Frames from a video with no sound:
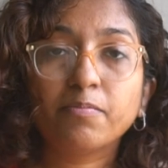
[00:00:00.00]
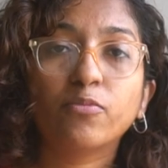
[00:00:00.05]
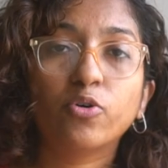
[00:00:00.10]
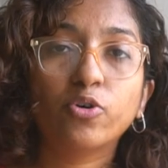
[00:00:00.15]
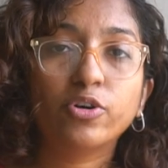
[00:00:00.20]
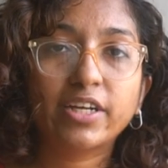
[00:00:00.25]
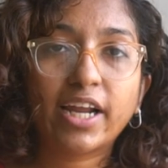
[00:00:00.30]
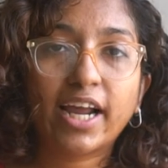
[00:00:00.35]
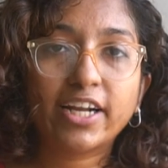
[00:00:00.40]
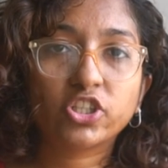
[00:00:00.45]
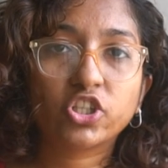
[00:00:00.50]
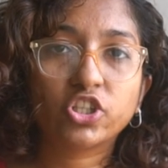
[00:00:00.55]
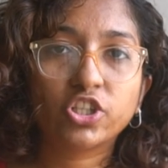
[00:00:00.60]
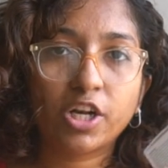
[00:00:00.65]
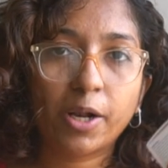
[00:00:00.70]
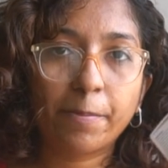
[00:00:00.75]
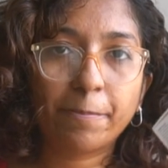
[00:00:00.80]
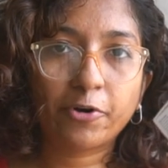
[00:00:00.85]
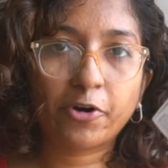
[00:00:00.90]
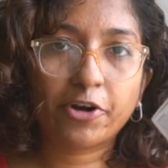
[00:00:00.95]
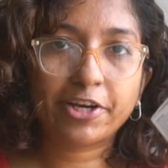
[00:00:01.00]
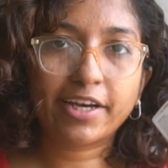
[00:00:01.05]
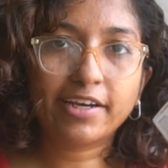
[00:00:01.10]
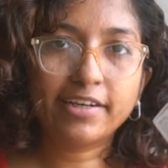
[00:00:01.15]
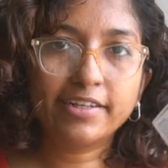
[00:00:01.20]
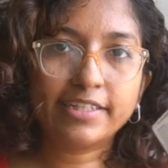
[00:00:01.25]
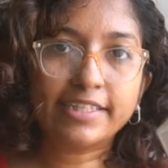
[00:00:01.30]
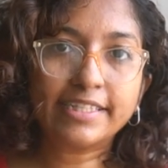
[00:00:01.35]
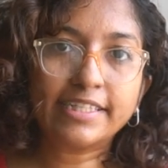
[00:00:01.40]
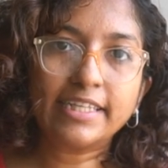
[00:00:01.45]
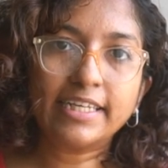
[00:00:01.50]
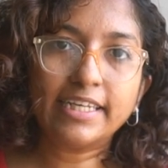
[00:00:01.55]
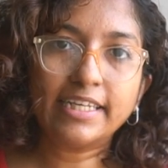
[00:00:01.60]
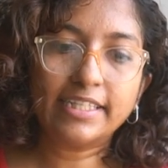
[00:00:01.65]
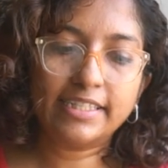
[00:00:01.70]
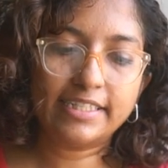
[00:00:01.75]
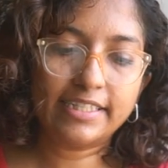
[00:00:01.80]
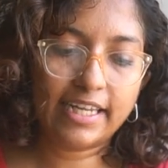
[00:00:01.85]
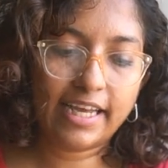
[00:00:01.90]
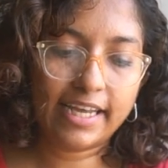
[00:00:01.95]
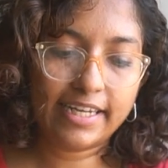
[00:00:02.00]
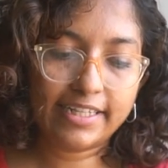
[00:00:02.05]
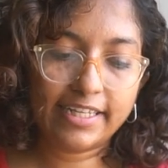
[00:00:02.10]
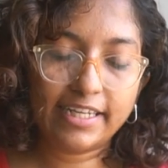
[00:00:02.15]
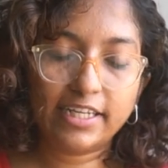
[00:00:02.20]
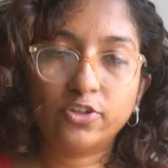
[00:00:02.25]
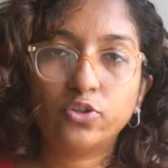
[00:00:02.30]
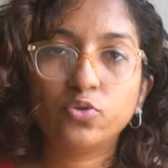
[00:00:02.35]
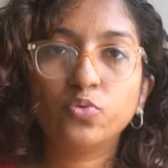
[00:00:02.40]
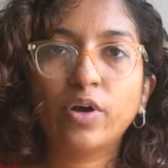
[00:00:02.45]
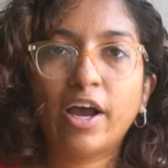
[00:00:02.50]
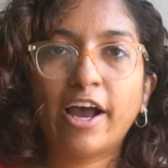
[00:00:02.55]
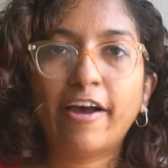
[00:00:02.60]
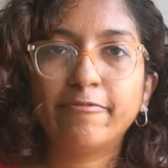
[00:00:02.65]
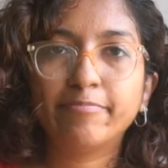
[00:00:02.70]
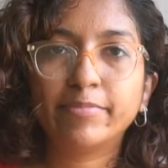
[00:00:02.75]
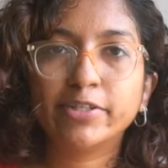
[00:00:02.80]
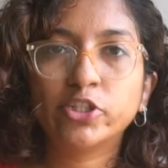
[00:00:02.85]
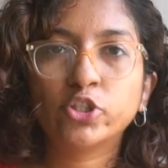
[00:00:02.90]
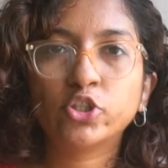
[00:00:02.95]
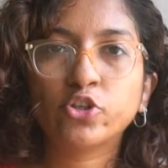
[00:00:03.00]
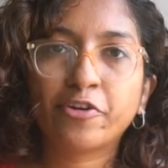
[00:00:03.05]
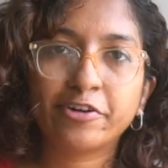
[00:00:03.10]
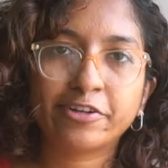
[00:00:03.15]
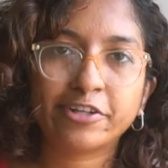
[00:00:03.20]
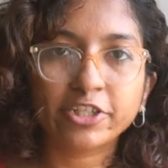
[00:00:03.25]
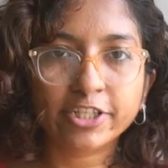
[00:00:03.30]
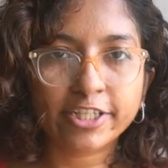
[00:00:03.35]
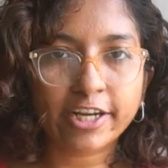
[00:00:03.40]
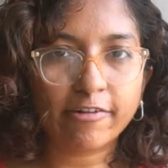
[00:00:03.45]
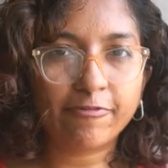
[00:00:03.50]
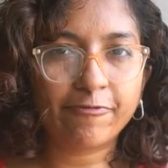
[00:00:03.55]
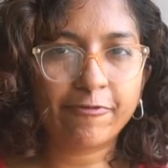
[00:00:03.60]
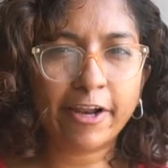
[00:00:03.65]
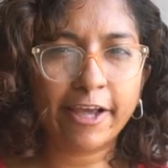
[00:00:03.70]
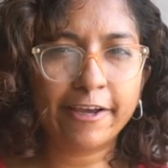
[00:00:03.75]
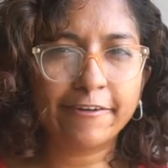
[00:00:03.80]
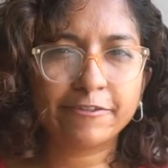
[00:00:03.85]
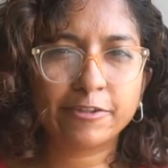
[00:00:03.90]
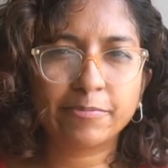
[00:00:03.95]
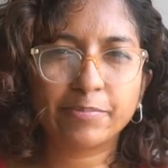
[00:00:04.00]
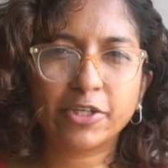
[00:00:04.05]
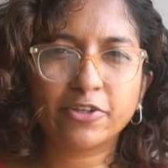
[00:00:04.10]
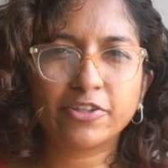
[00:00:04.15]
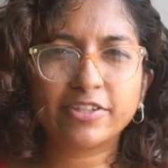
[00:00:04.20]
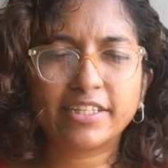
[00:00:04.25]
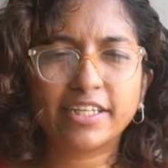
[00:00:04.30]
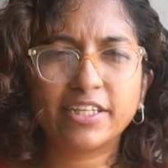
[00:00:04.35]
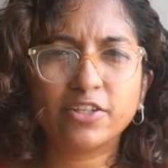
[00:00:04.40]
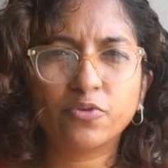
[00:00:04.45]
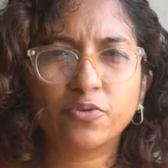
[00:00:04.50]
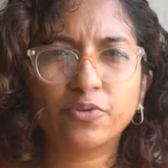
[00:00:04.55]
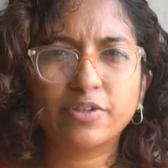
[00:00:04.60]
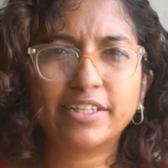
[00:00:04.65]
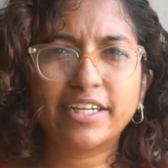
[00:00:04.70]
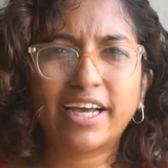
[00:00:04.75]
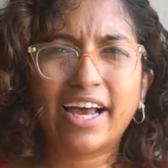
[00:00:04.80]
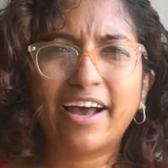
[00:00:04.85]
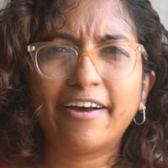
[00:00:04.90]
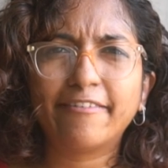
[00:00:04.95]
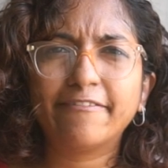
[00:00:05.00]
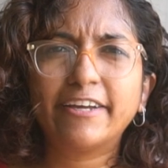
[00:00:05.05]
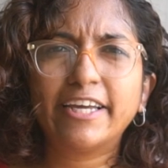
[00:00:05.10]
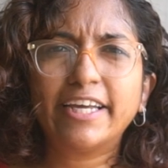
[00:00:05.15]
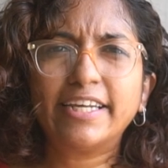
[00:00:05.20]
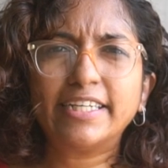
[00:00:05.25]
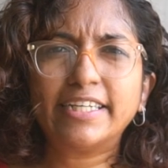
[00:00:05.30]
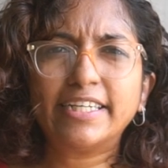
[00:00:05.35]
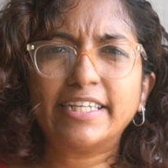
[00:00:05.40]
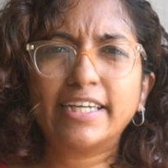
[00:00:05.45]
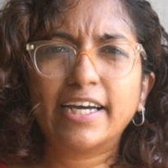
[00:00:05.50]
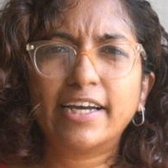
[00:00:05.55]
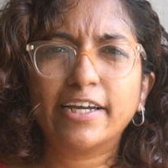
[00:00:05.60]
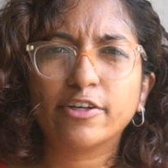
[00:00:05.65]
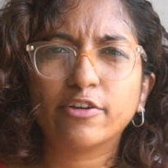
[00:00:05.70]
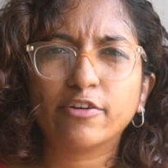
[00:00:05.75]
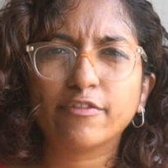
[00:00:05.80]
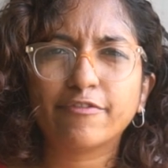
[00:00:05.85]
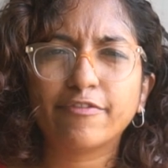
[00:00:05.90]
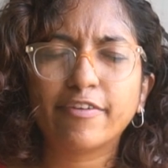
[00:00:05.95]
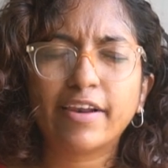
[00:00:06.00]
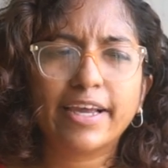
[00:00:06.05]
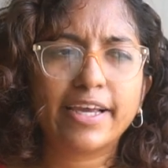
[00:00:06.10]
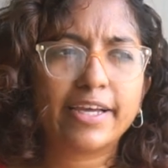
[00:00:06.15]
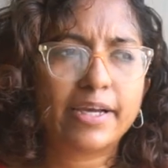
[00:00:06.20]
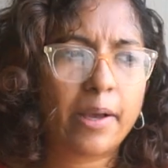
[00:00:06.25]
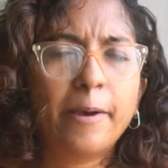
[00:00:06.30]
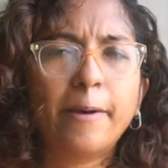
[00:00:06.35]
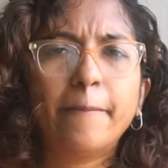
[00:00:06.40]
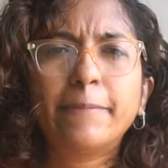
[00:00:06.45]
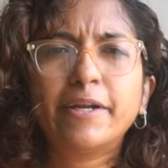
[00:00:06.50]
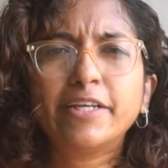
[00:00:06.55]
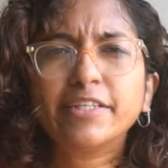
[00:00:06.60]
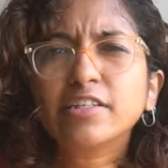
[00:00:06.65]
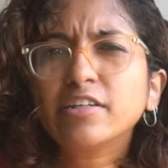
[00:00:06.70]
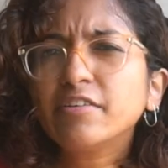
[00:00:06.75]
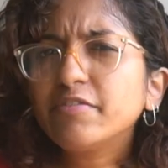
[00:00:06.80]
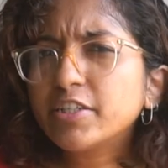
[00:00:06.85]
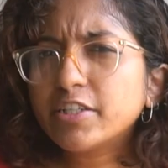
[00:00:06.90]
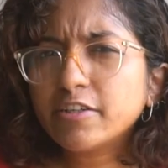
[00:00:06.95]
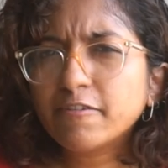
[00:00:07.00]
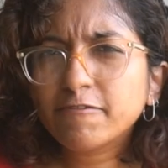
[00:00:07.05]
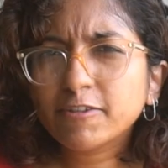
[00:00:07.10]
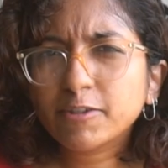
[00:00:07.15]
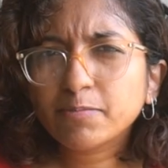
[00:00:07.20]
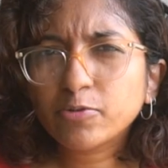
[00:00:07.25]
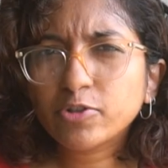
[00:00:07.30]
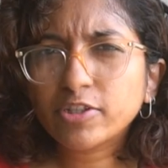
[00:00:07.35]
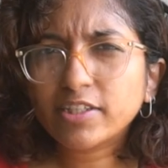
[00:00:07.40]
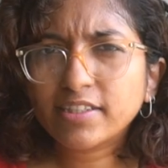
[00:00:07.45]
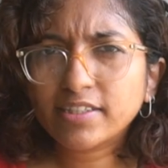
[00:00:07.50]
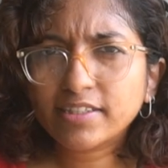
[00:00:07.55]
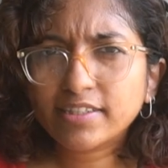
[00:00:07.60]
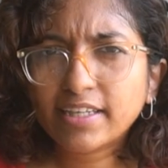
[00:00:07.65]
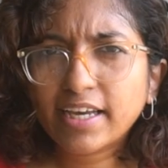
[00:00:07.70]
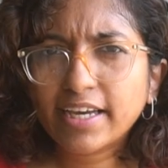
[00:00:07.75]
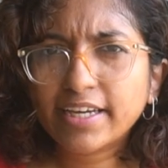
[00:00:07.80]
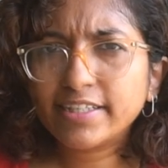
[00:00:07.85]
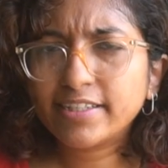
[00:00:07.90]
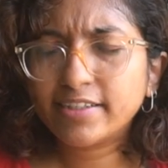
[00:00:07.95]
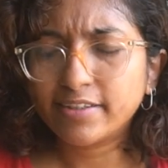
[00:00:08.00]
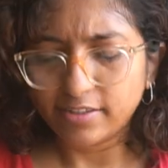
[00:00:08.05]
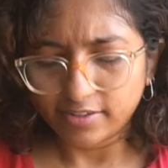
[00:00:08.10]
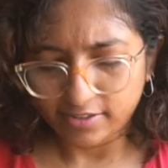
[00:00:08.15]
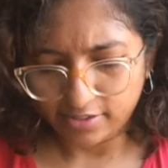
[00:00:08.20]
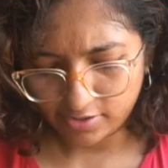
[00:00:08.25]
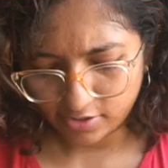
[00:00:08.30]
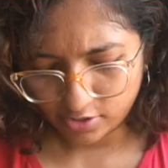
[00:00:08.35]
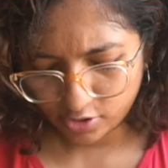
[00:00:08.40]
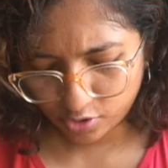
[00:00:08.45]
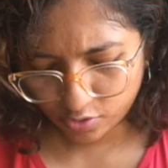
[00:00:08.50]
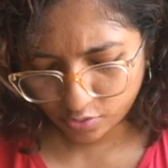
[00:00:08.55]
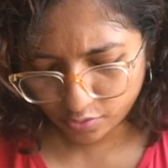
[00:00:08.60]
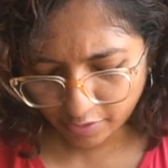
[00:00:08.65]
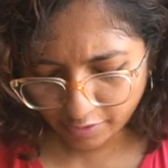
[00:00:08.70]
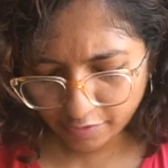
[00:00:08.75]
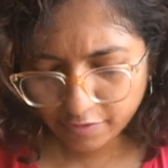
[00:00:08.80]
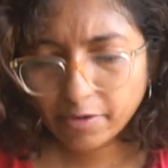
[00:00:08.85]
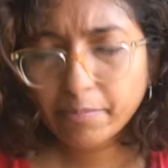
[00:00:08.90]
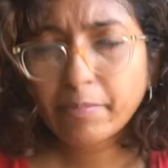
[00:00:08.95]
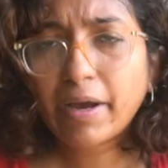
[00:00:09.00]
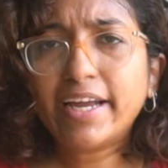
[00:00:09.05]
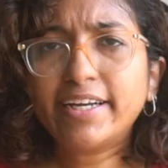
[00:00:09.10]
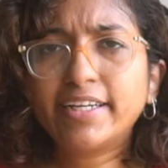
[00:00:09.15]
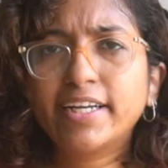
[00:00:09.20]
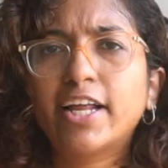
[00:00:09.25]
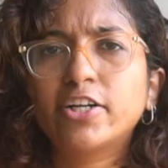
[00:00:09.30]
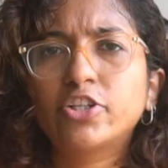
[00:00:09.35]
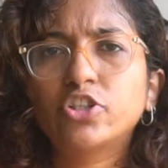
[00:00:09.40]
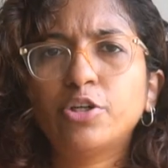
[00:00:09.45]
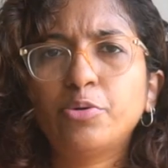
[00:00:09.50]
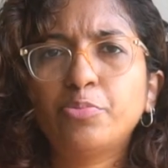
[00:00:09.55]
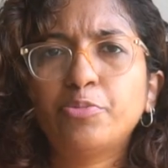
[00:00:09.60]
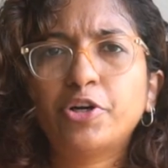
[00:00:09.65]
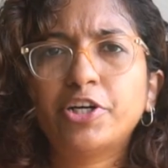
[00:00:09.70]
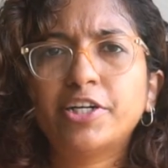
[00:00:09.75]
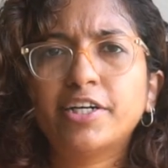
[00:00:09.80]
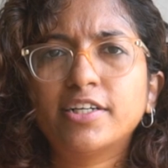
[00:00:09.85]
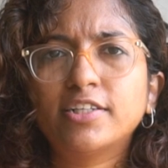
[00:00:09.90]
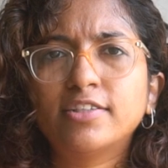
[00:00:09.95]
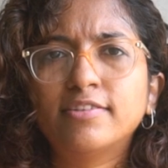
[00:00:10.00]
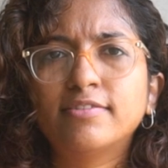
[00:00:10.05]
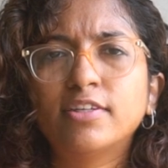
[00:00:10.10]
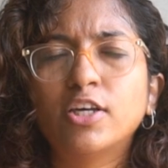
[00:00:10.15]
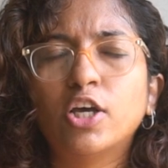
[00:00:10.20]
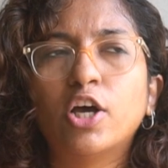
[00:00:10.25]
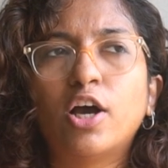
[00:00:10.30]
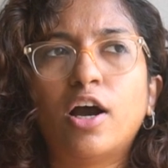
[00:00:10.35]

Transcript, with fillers: more natural products is that they do have much shorter shelf lives because they don't have any kind of preservatives put inside. So if you're buying natural products,